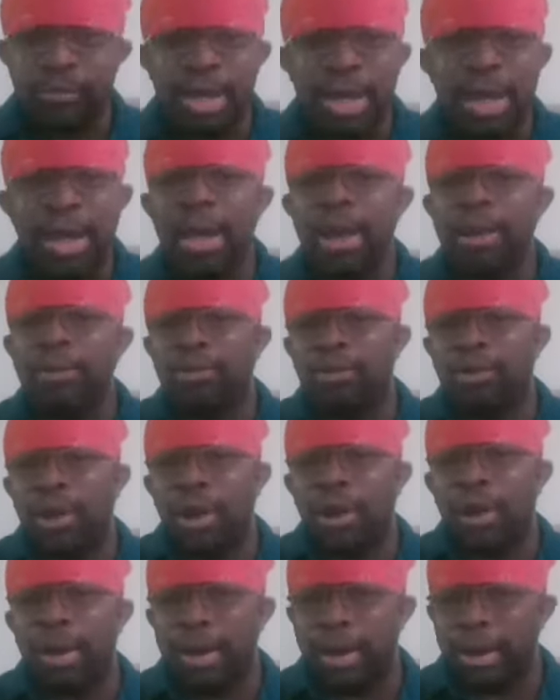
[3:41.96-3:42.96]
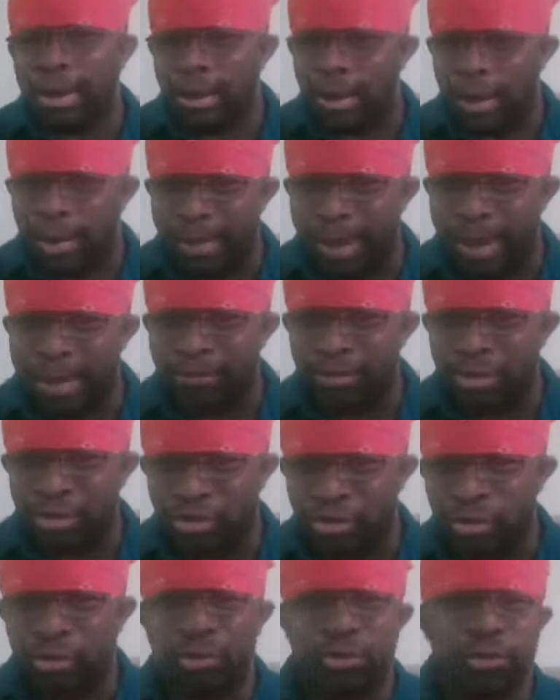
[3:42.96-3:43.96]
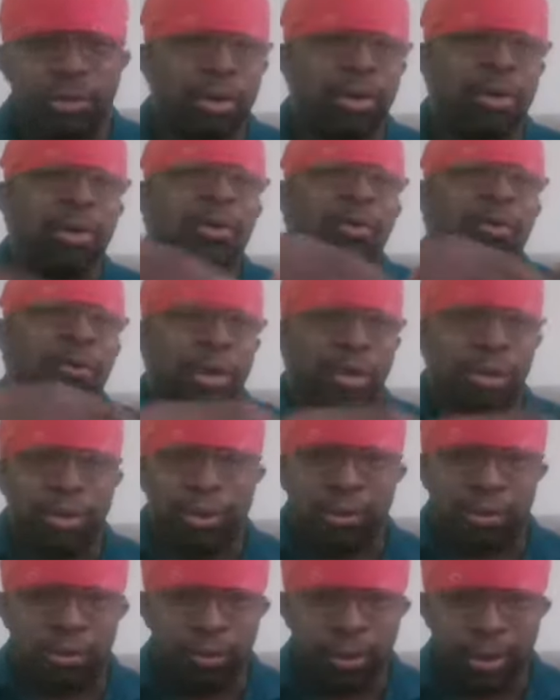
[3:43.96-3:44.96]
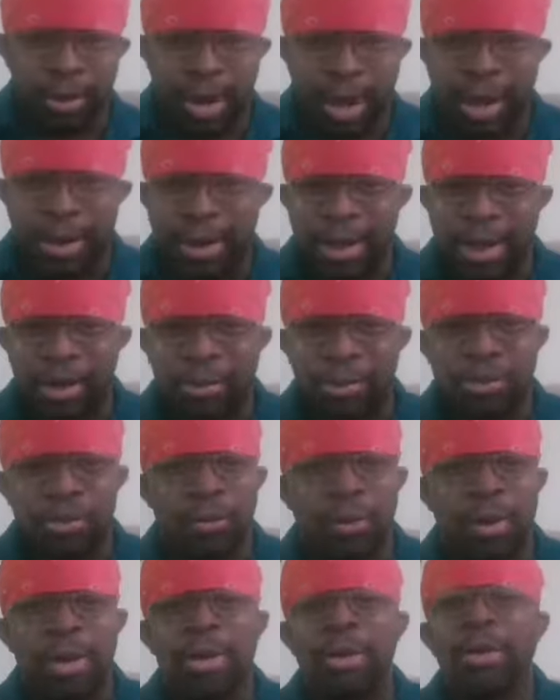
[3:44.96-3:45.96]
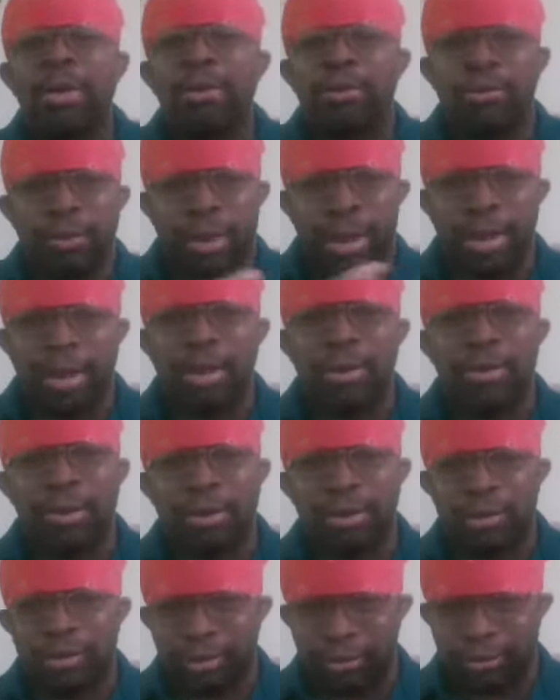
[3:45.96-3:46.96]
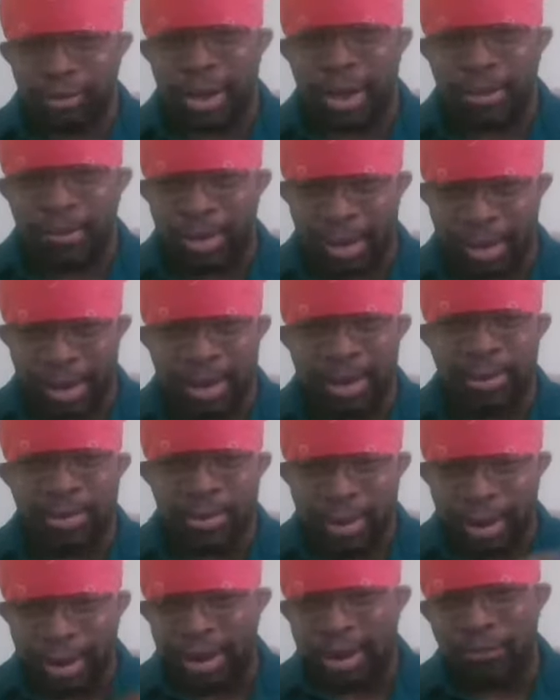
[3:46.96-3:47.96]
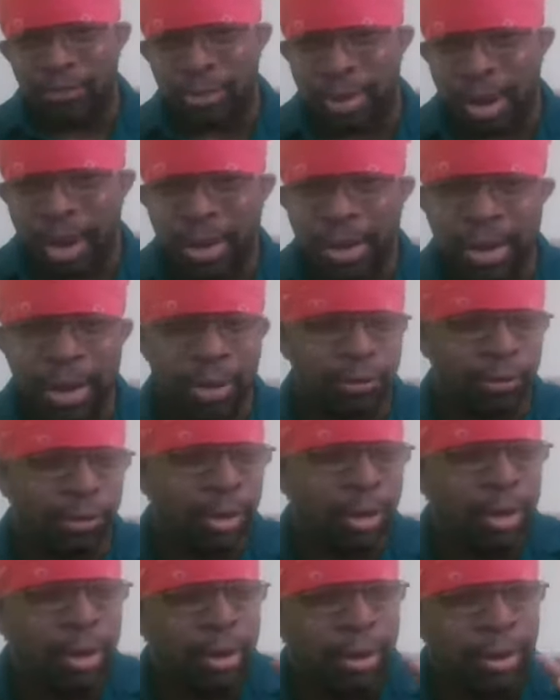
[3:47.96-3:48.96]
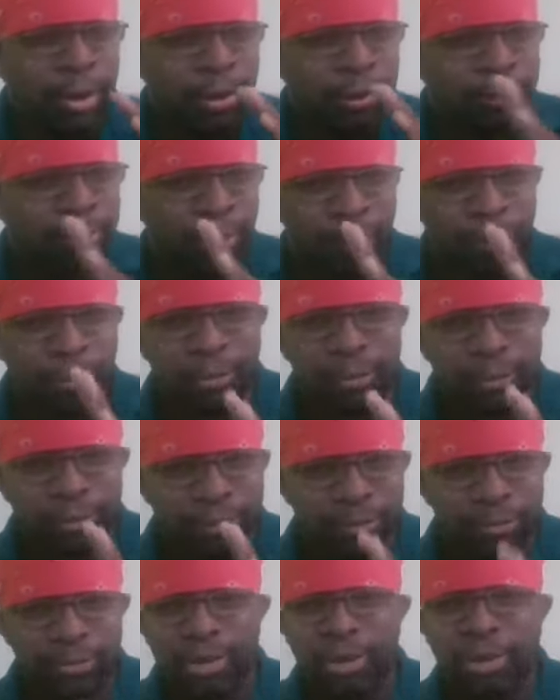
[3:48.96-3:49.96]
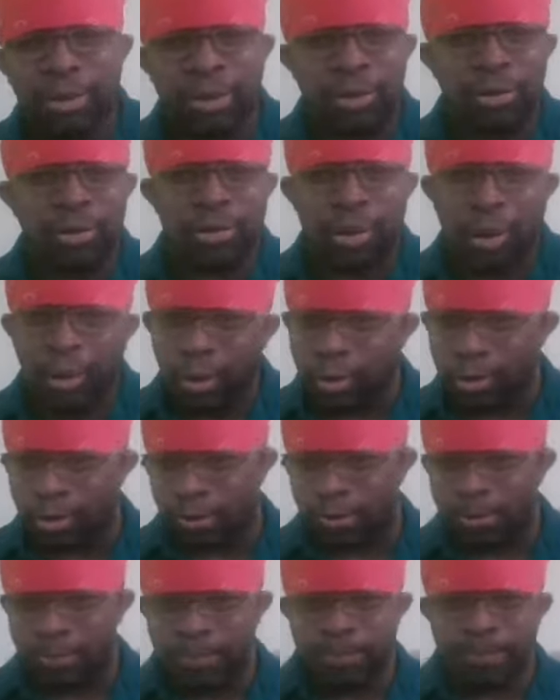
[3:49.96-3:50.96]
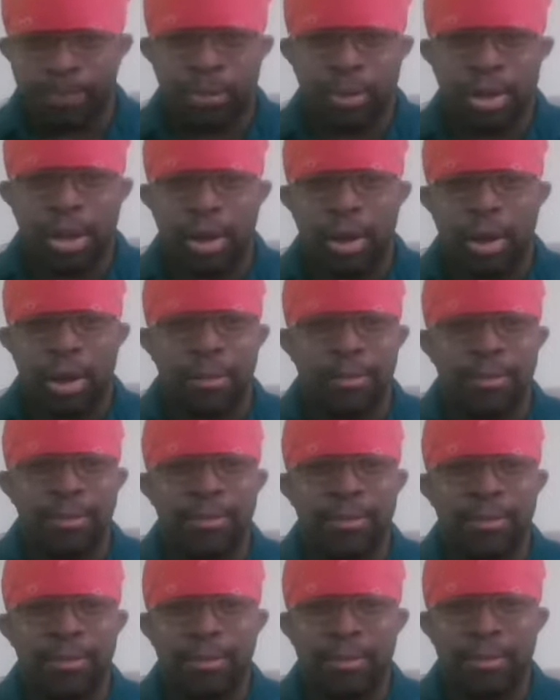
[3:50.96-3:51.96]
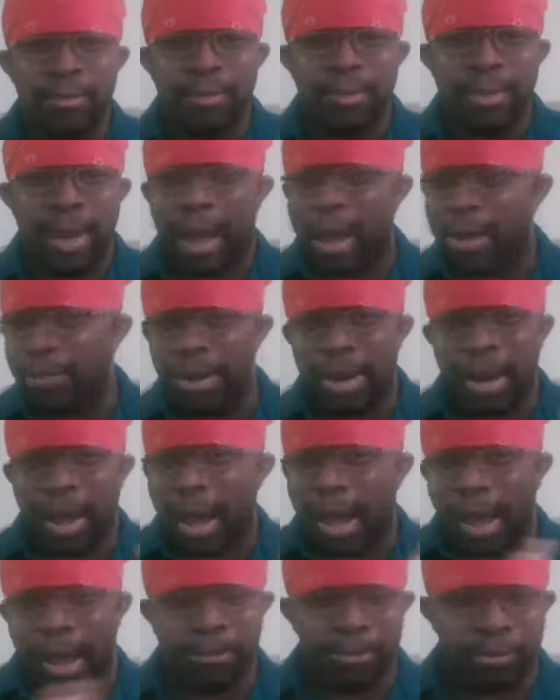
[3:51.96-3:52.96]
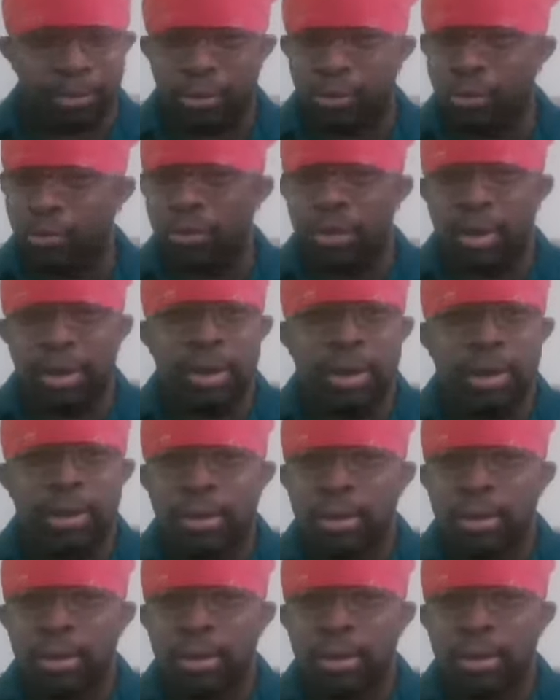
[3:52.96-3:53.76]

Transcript: and start having children with those who are non-albinoid so they can look the same again like everybody else. So her daughter had been absolutely